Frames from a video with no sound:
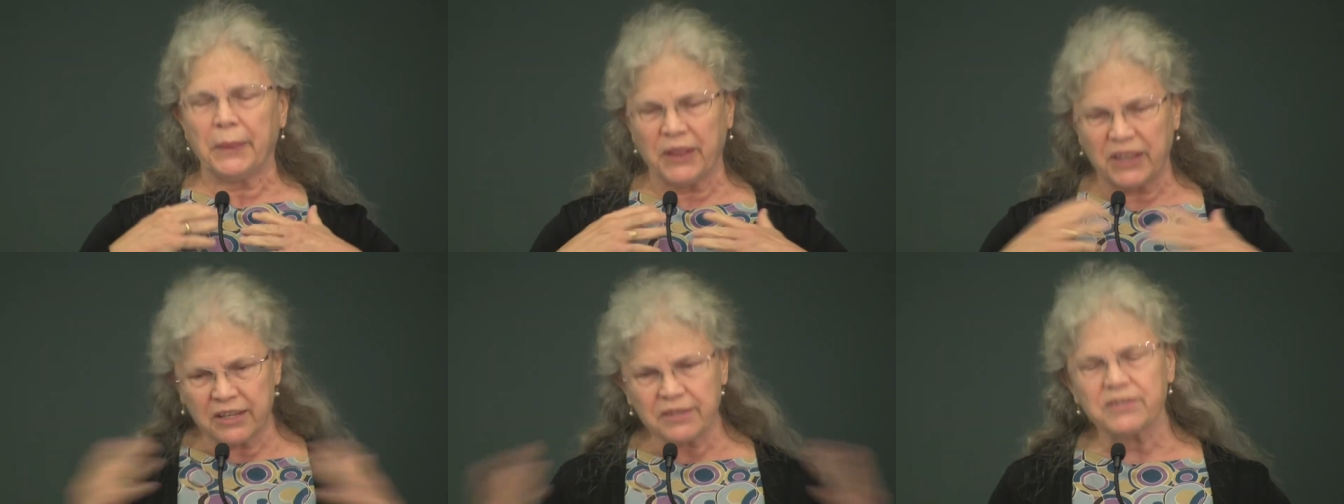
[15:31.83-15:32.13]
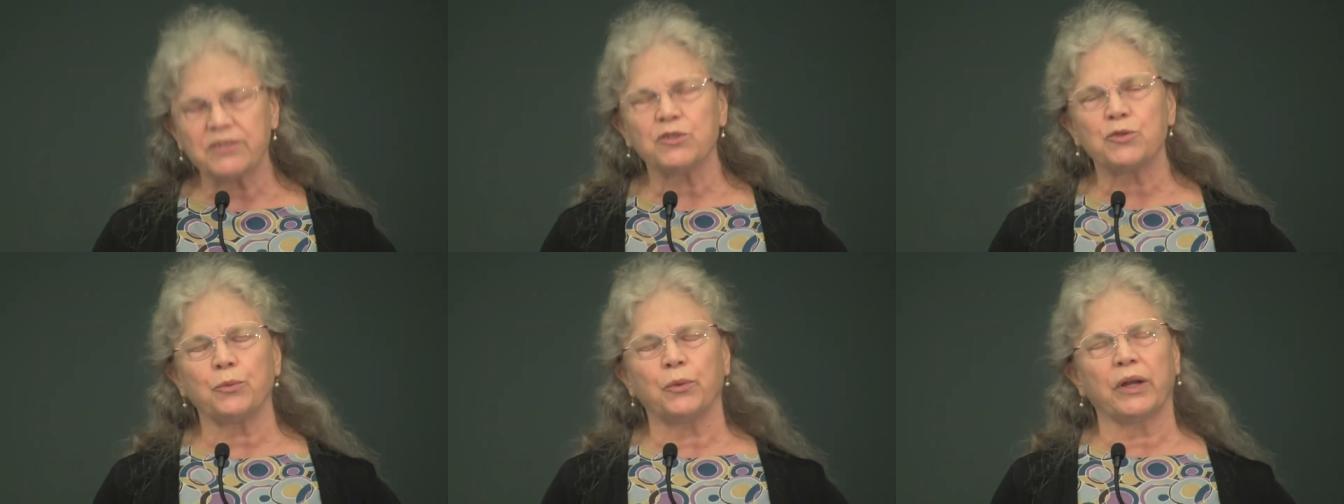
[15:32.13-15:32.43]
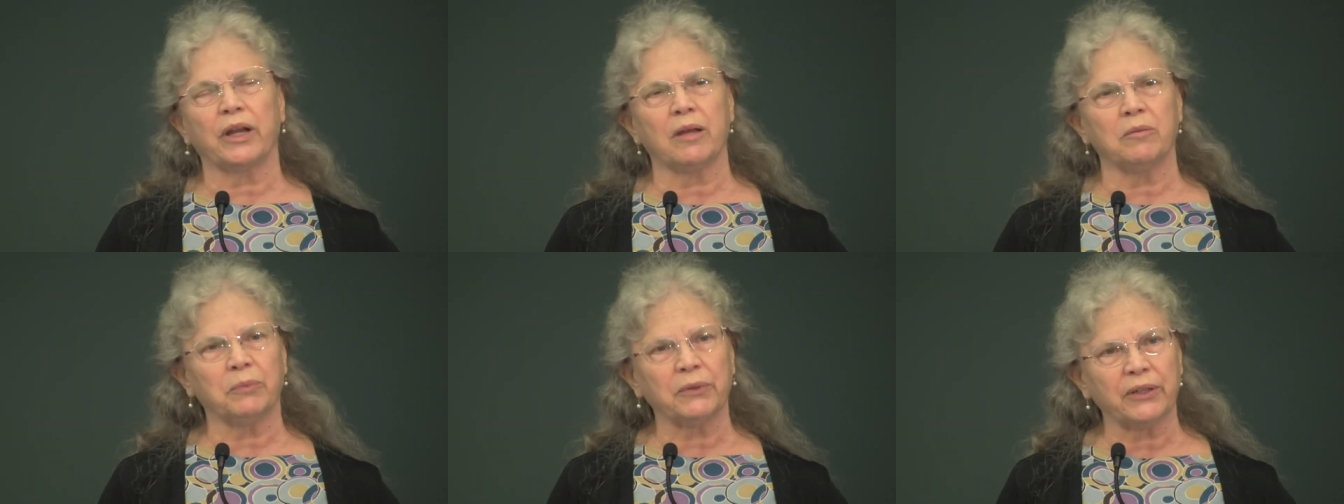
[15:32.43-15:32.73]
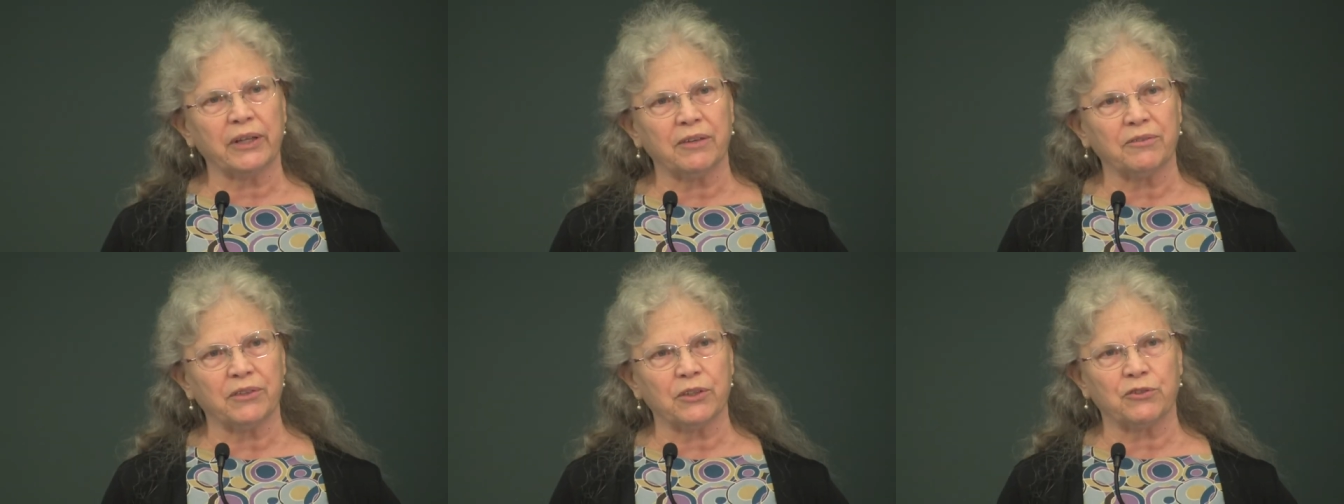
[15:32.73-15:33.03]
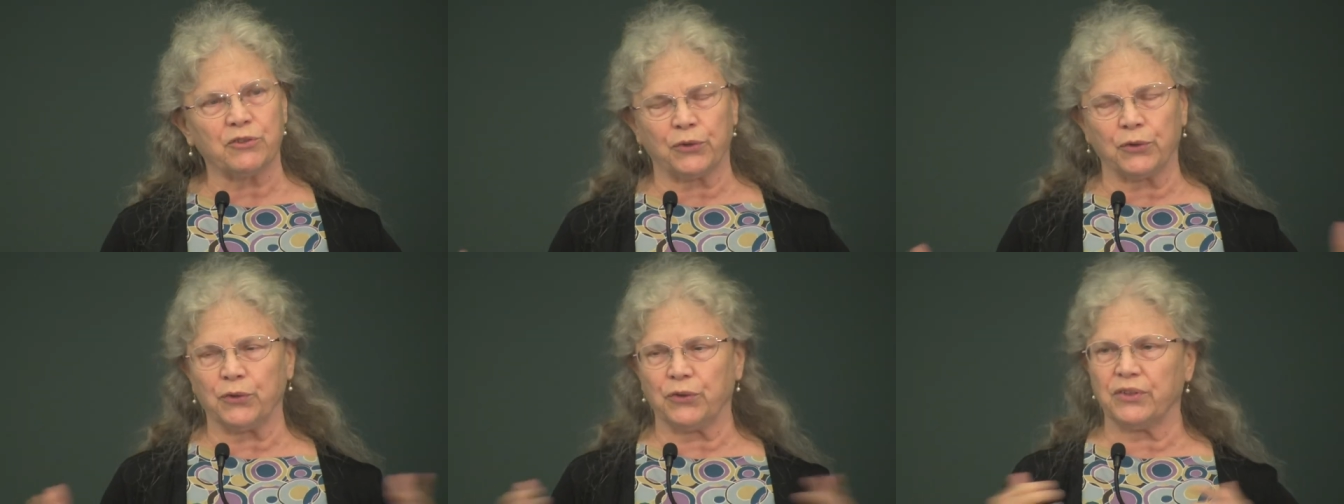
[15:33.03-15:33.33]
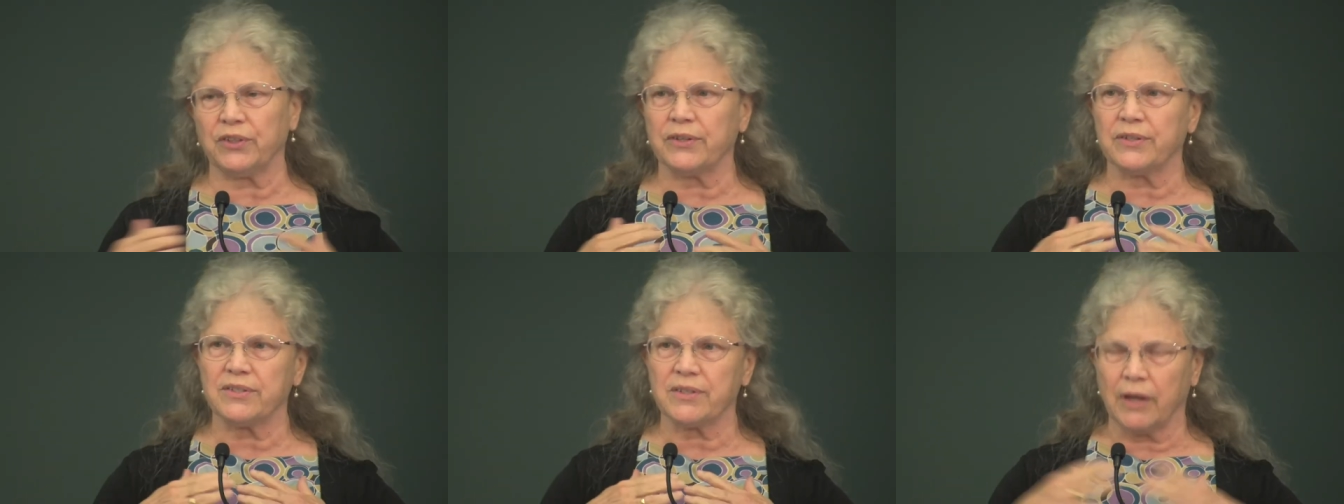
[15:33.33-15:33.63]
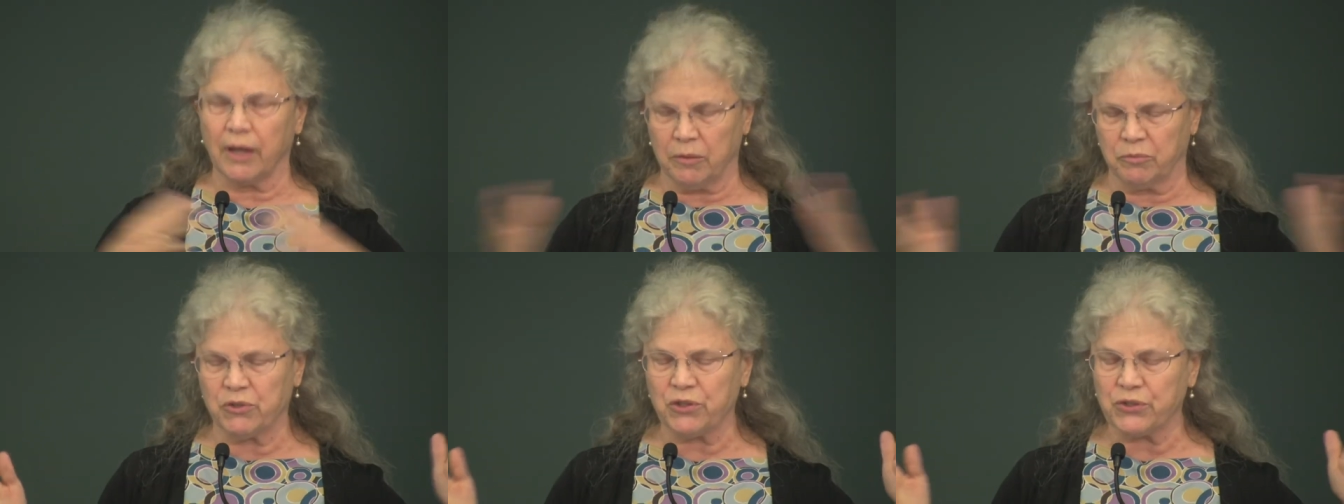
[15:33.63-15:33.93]
this is what I believe the truth is.
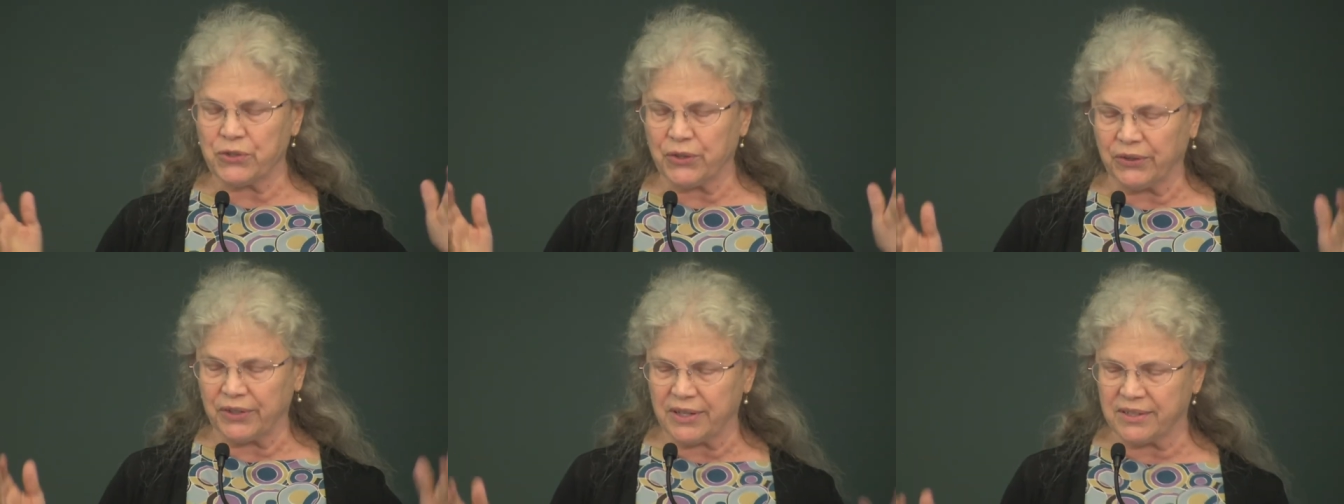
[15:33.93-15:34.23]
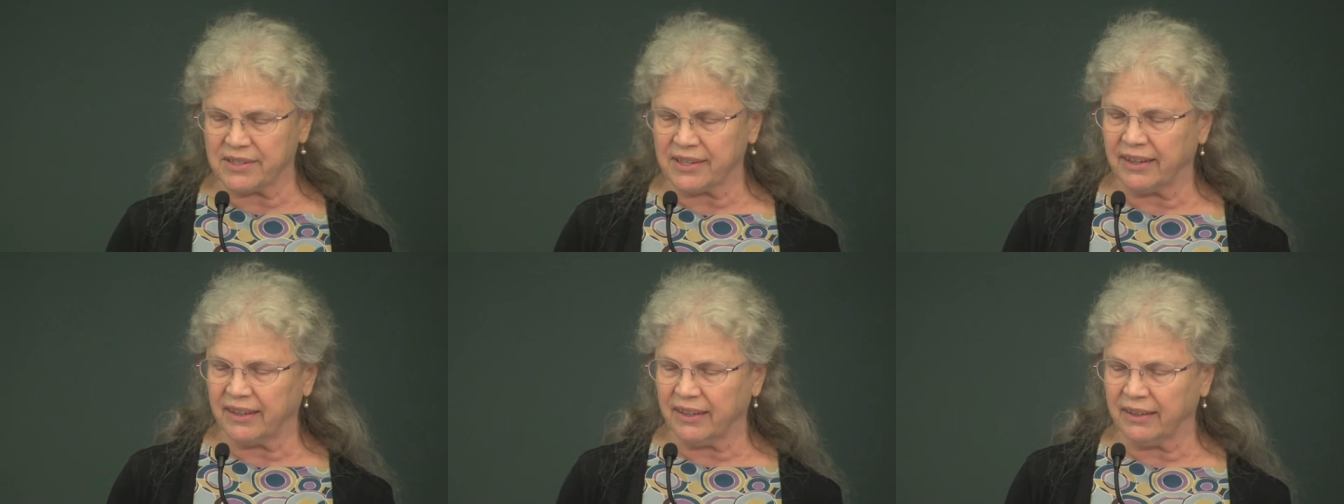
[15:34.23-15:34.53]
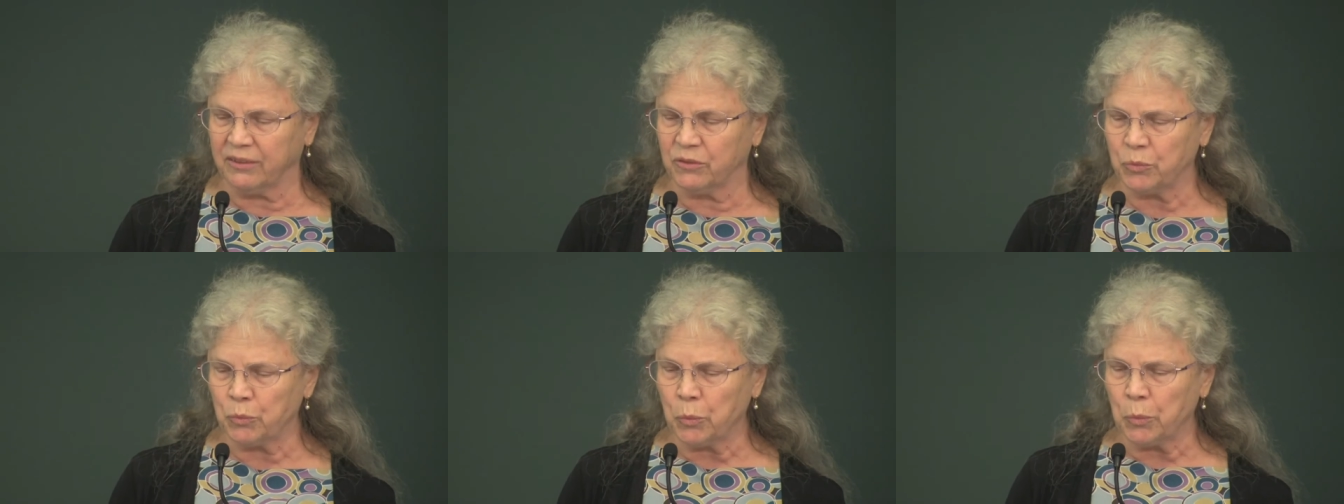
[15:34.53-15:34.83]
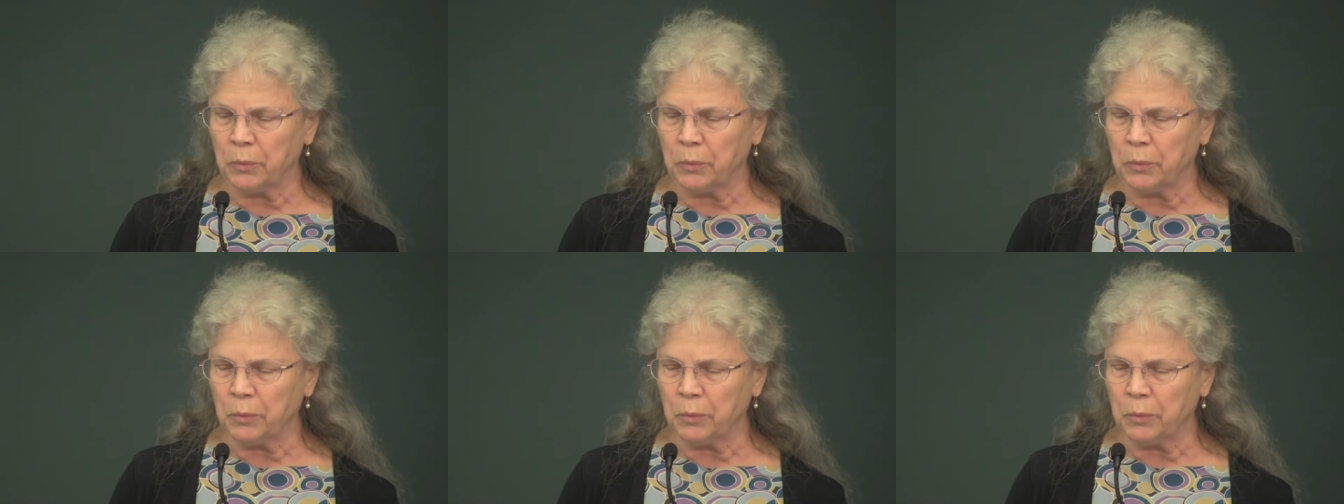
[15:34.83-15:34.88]
I'm just going to say it.